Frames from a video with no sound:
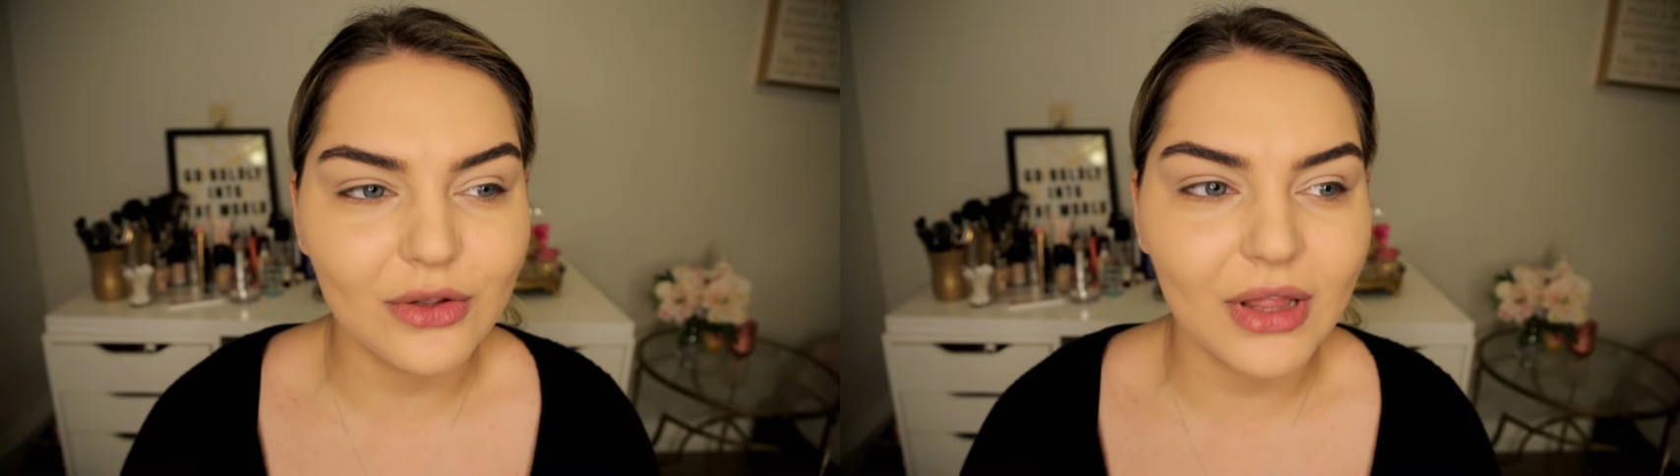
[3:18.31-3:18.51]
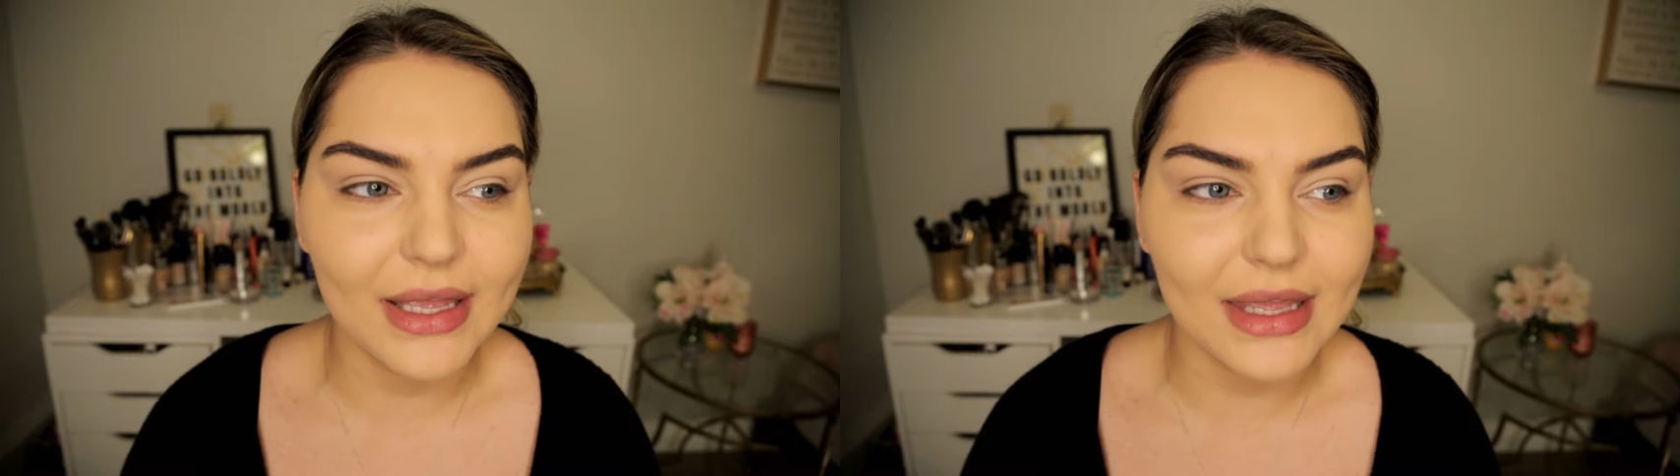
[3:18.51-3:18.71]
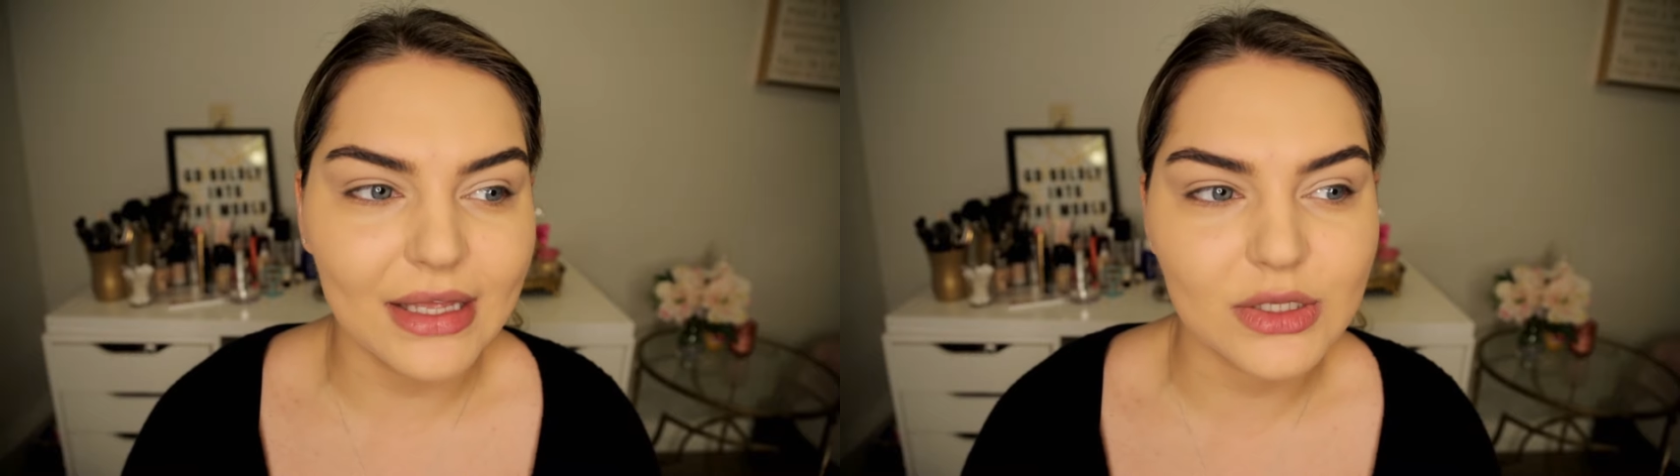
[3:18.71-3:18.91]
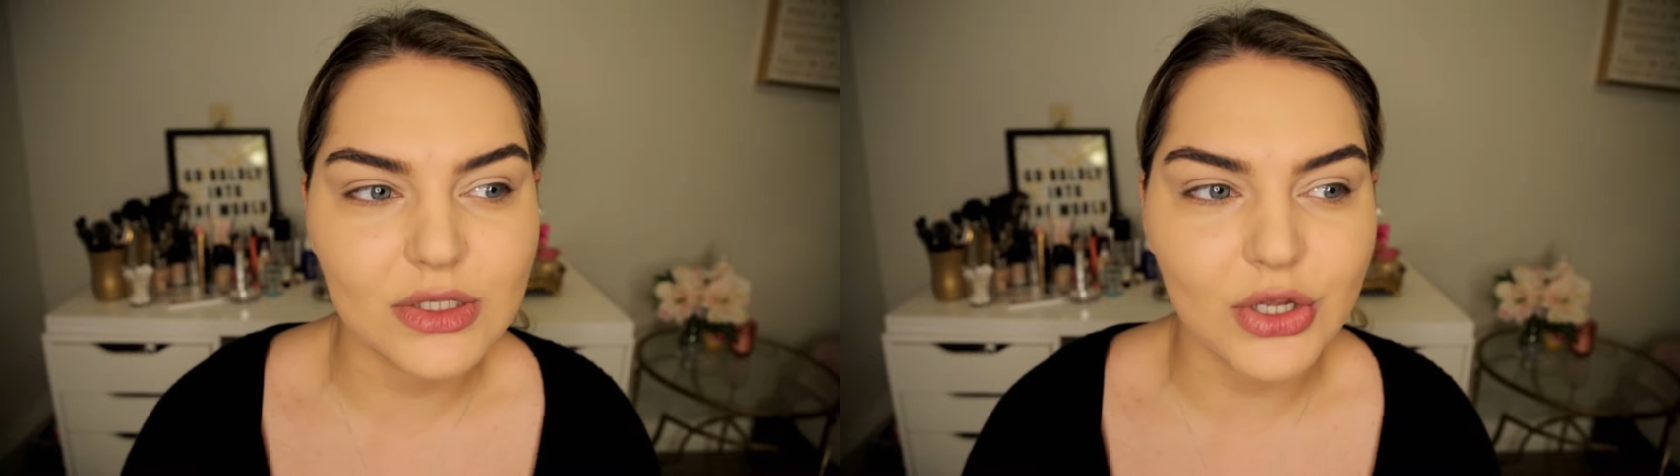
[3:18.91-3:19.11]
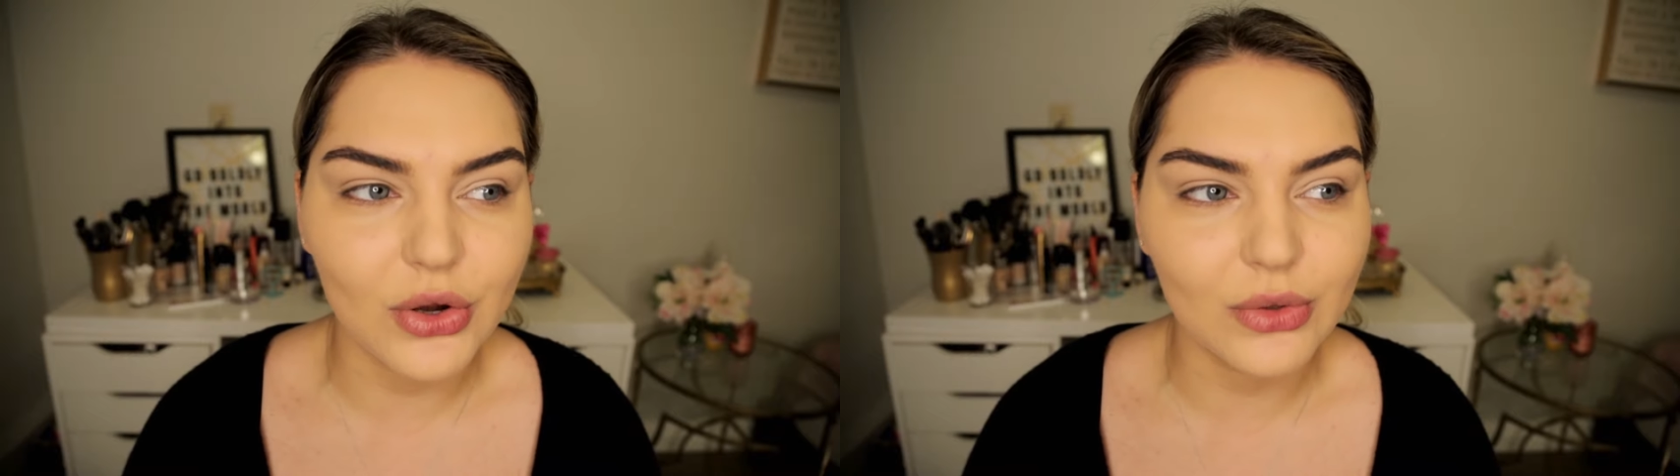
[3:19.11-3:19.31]
like it's
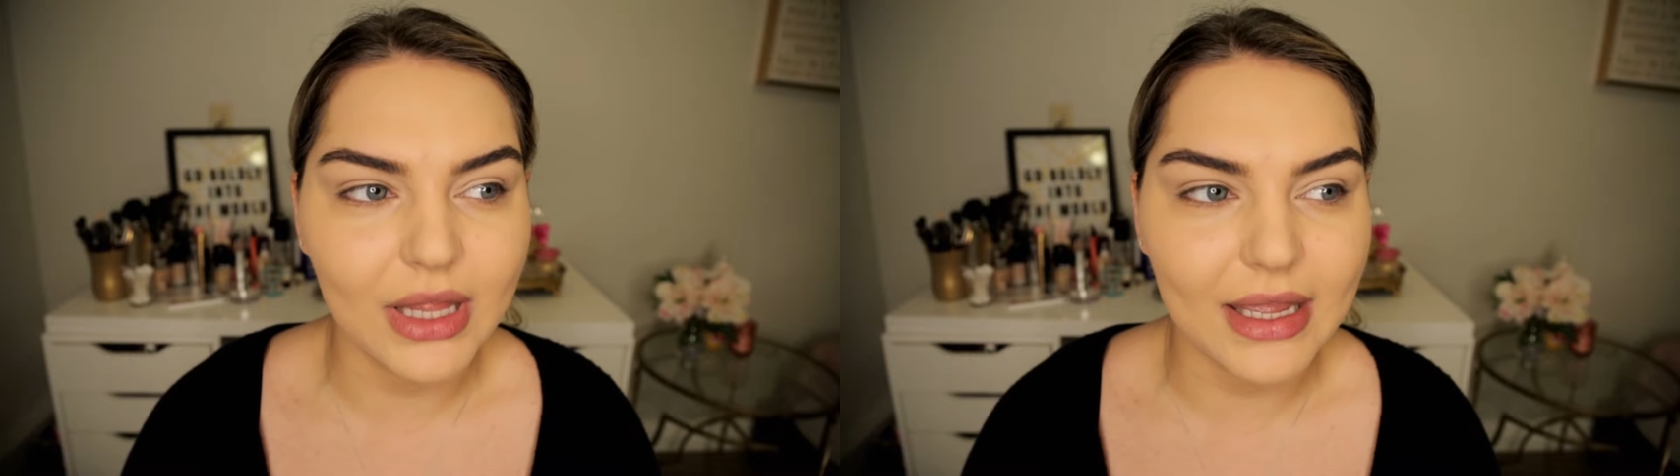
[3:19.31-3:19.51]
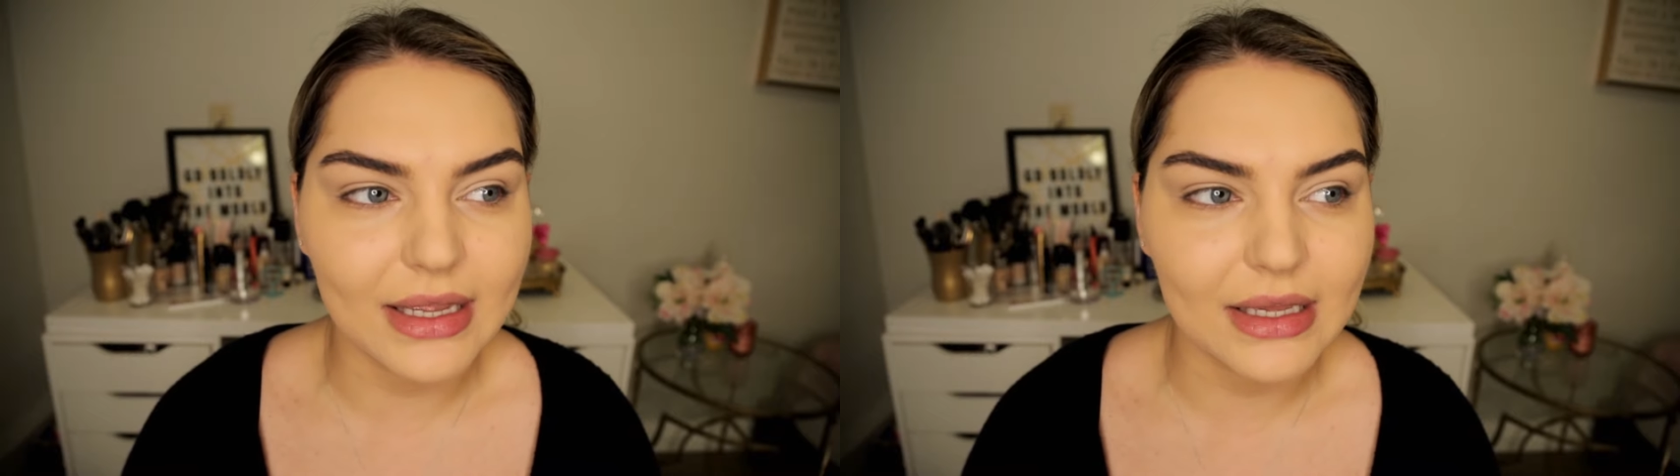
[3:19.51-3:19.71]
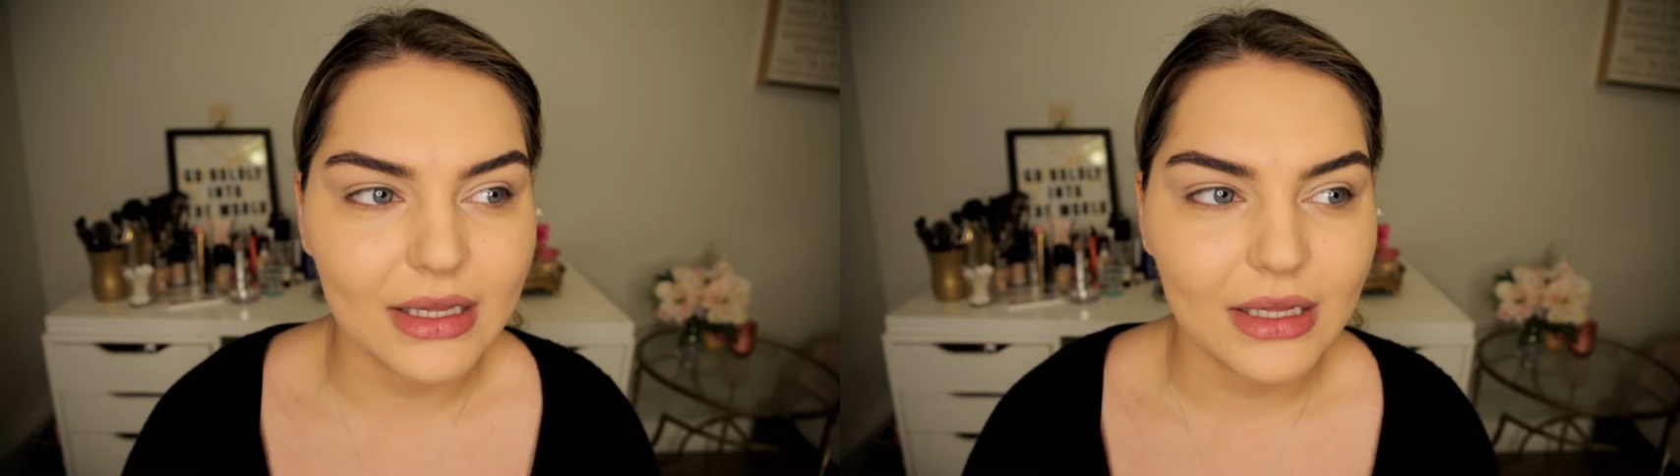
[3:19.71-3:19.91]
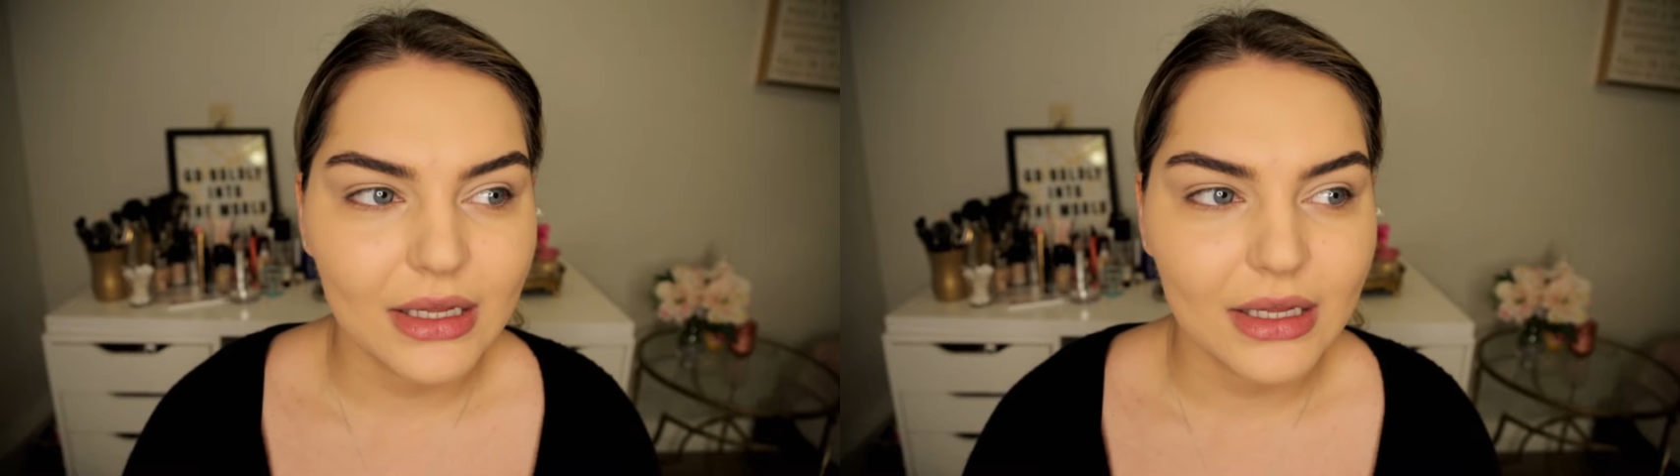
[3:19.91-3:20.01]
so like,